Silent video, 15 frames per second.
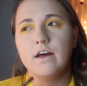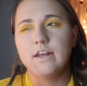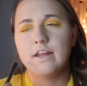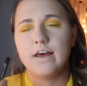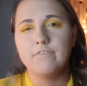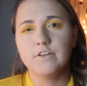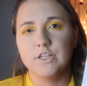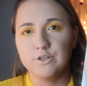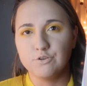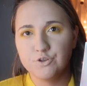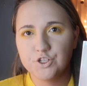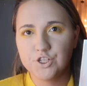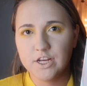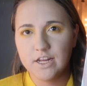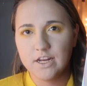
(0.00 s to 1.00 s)

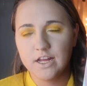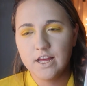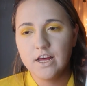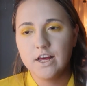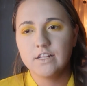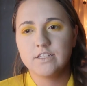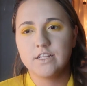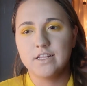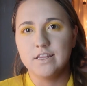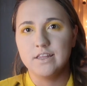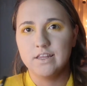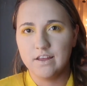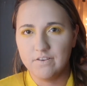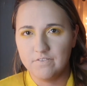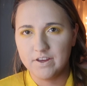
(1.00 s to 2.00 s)
evolution to
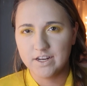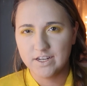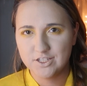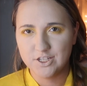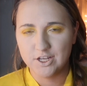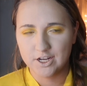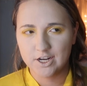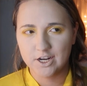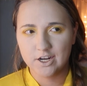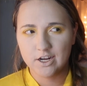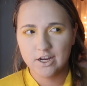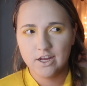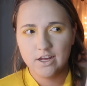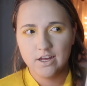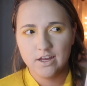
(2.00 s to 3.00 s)
loving
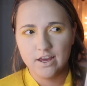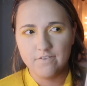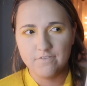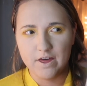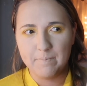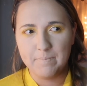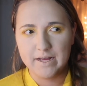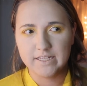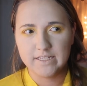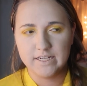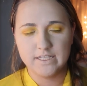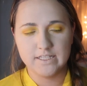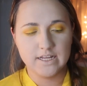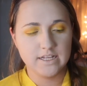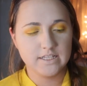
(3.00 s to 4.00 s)
Tucker, if that makes
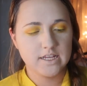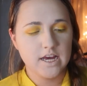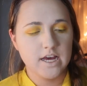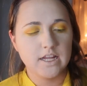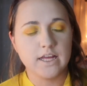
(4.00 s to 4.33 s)
any sense.